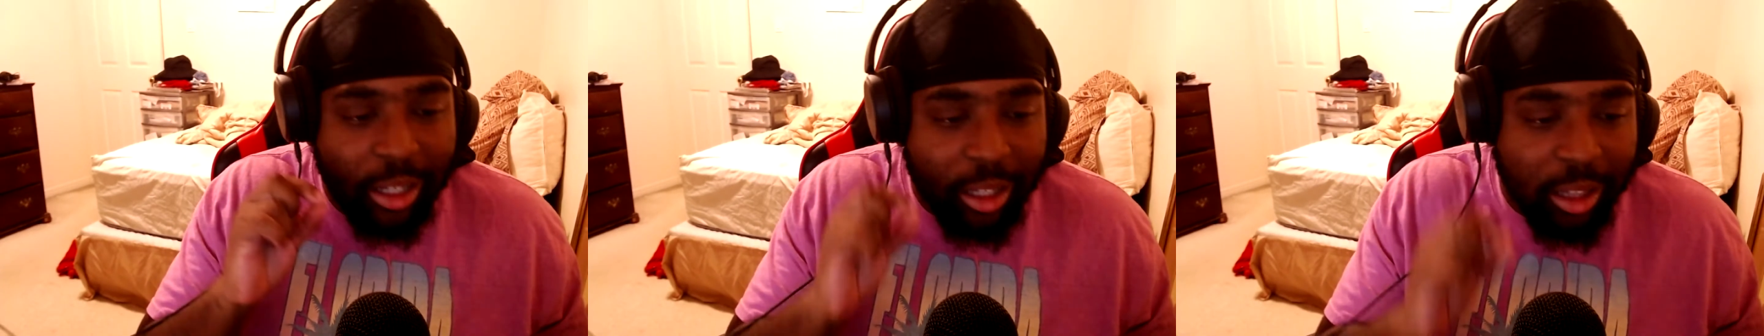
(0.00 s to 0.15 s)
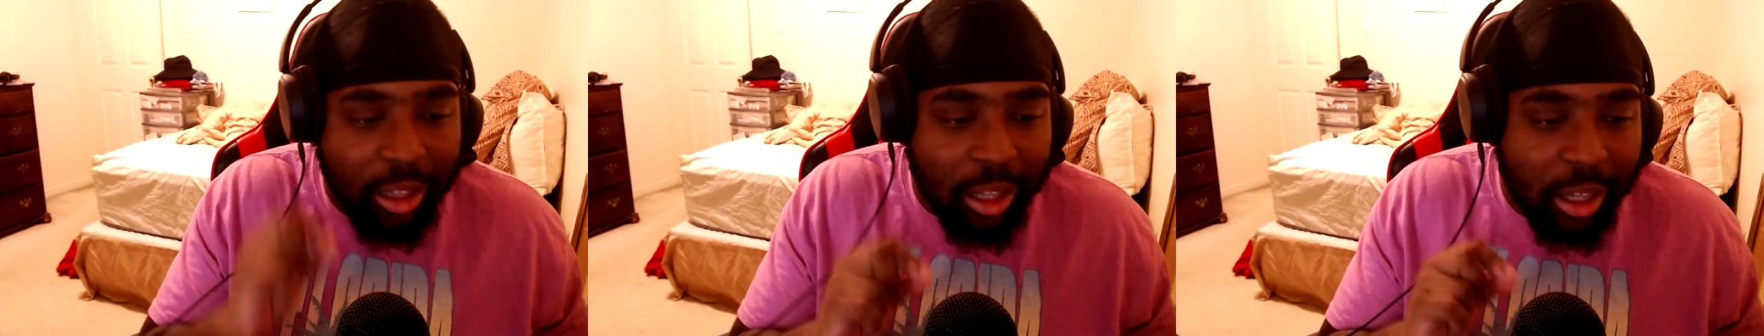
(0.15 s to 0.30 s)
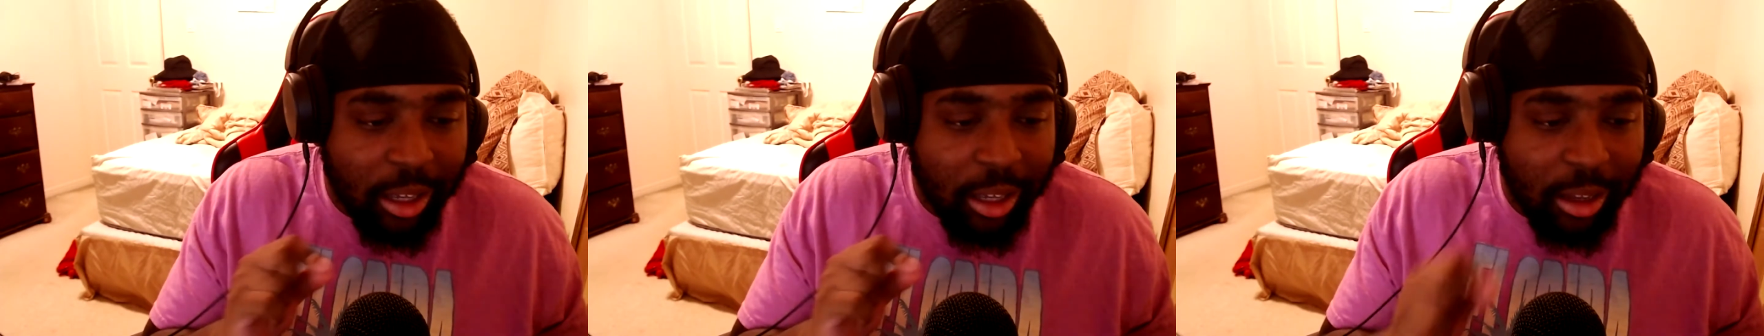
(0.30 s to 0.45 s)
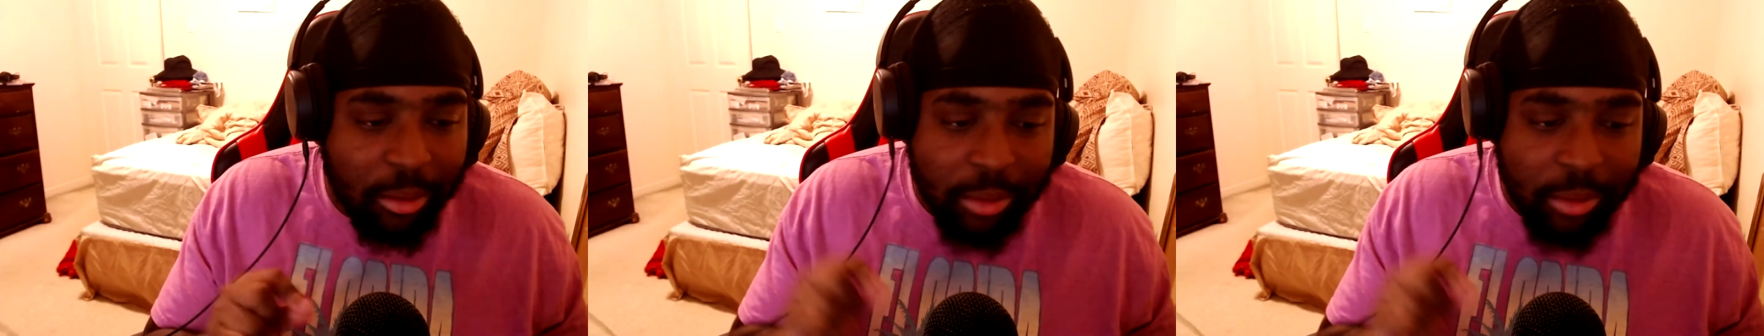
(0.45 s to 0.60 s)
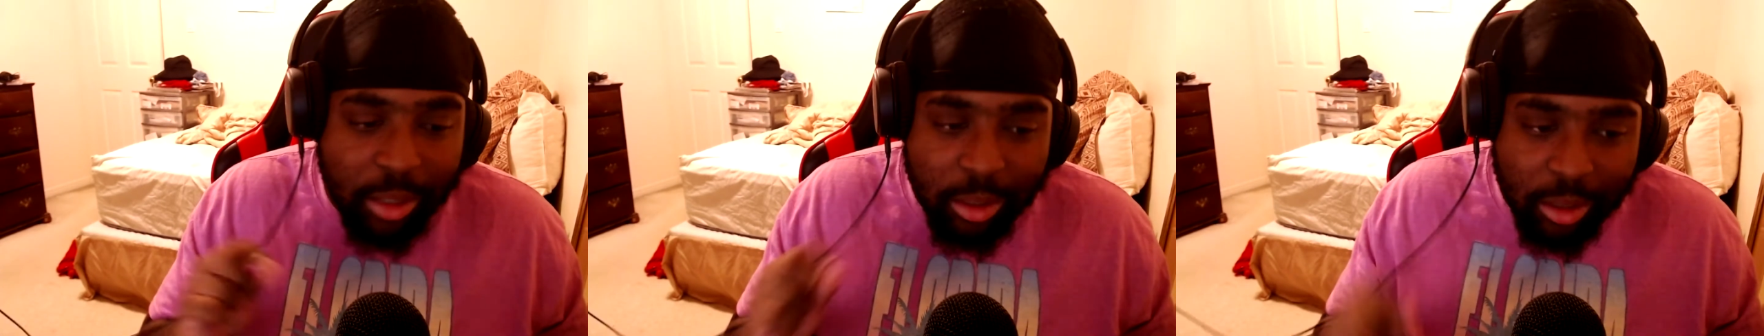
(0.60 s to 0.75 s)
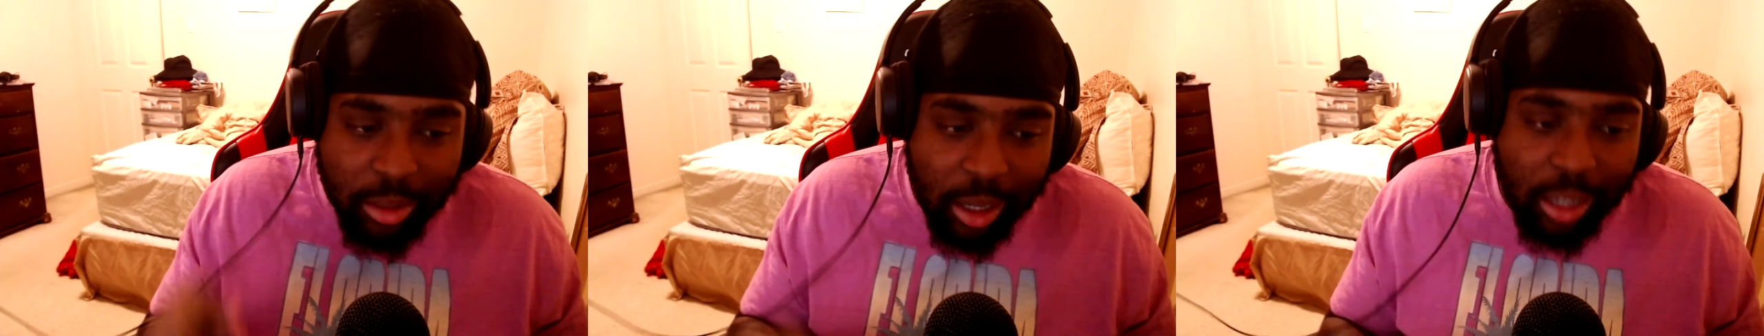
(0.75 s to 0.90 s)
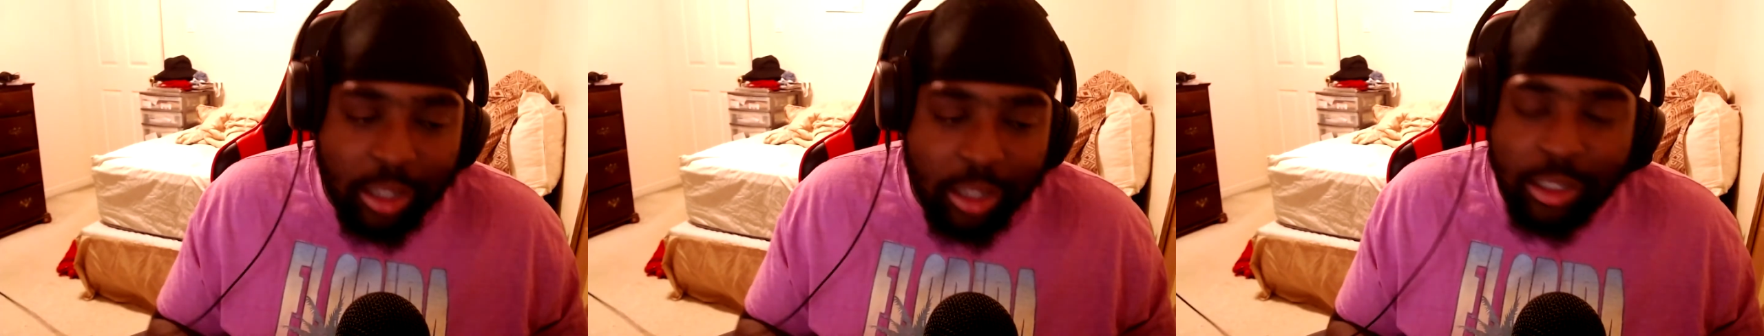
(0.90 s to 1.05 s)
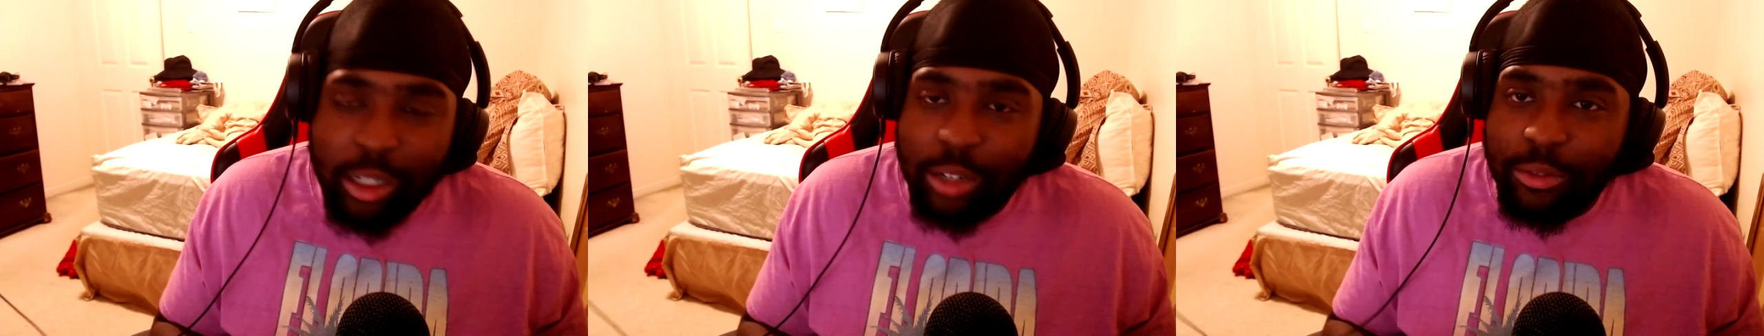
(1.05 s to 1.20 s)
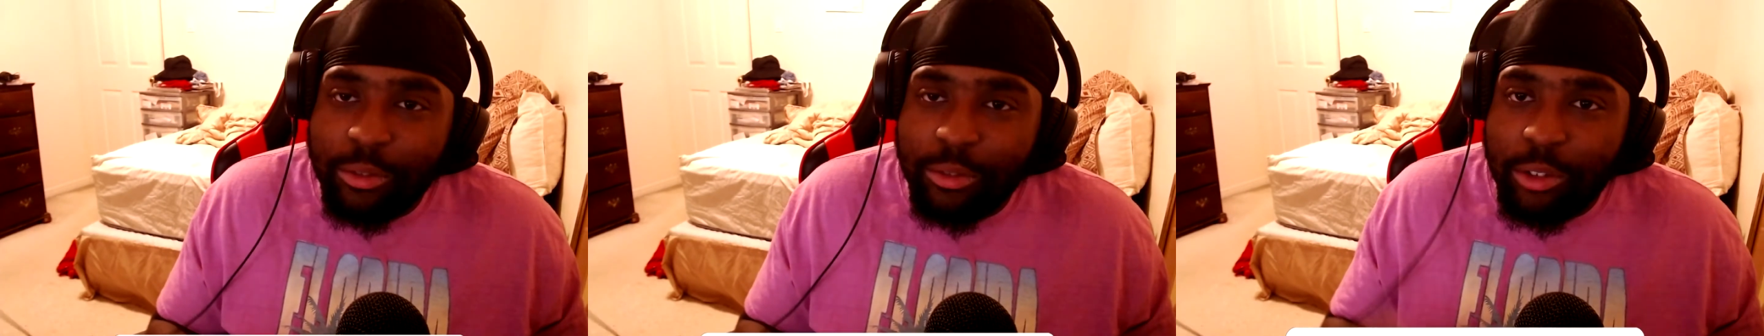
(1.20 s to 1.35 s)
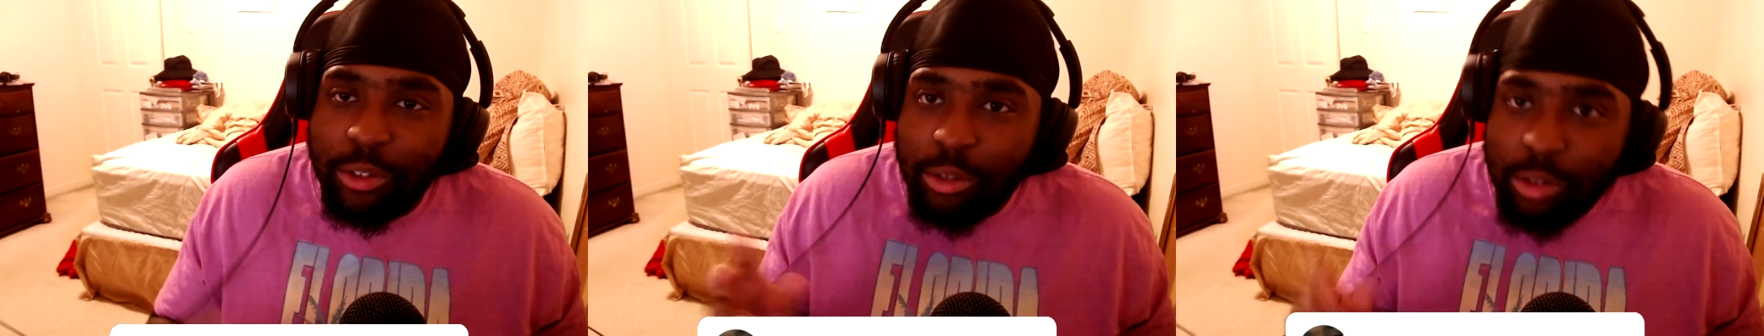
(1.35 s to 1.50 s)
like, comment, subscribe to the channel
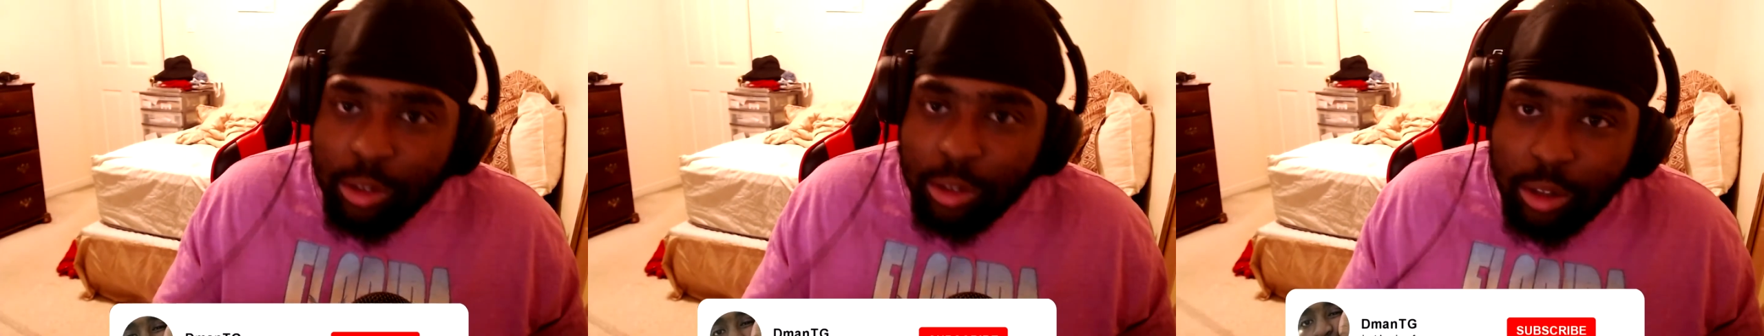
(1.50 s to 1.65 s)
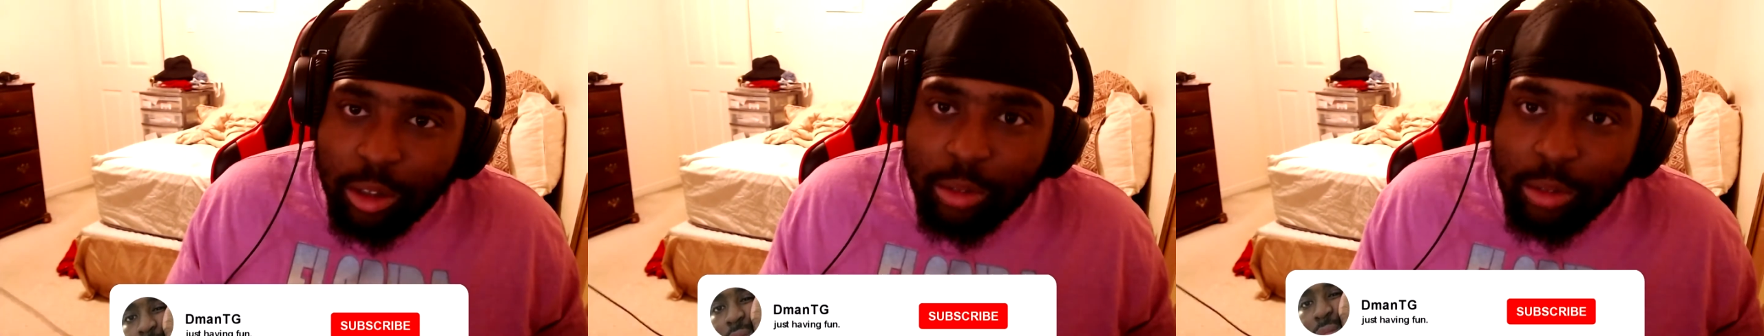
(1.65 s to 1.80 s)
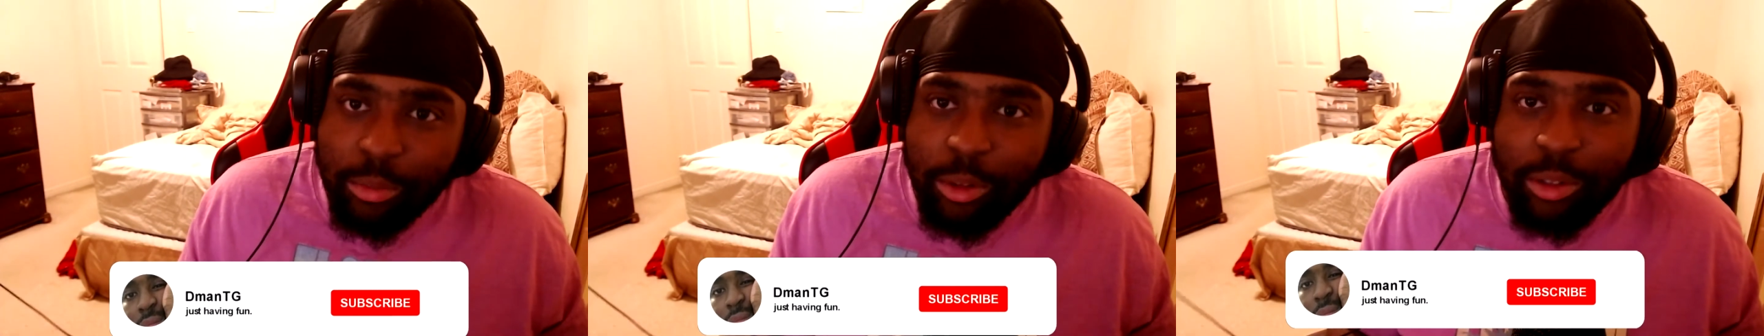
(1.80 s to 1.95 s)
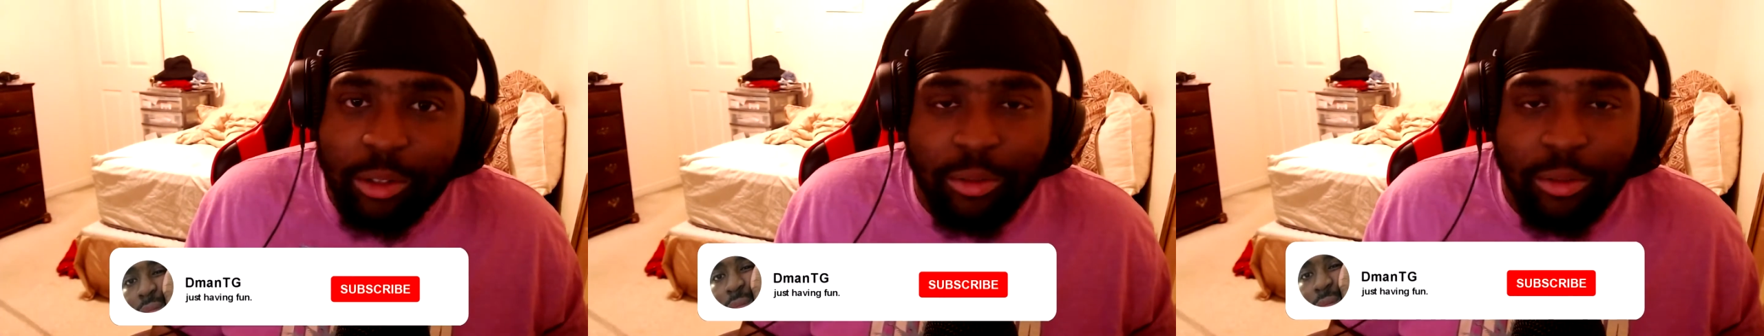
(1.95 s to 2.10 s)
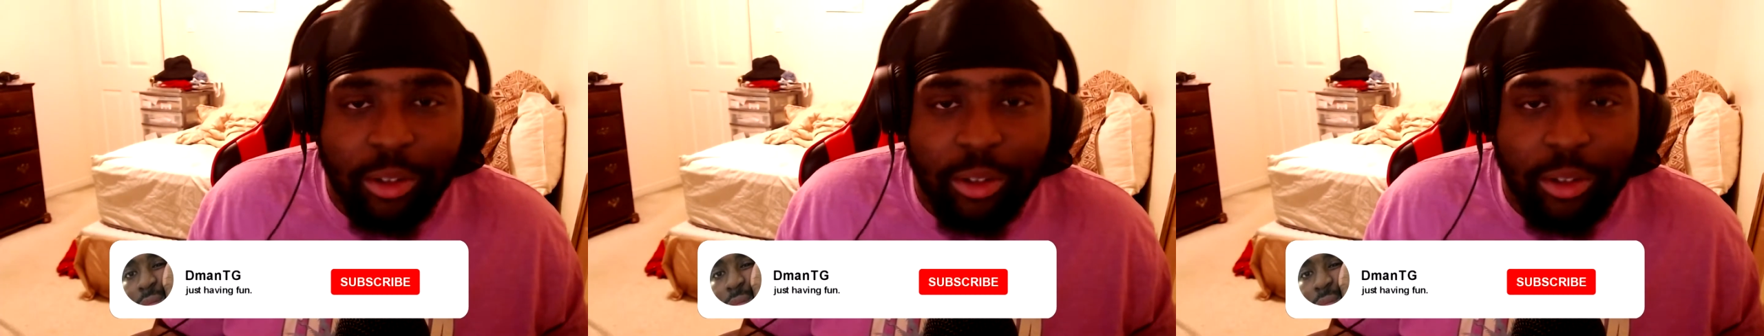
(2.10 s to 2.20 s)
if you're new, turn on the post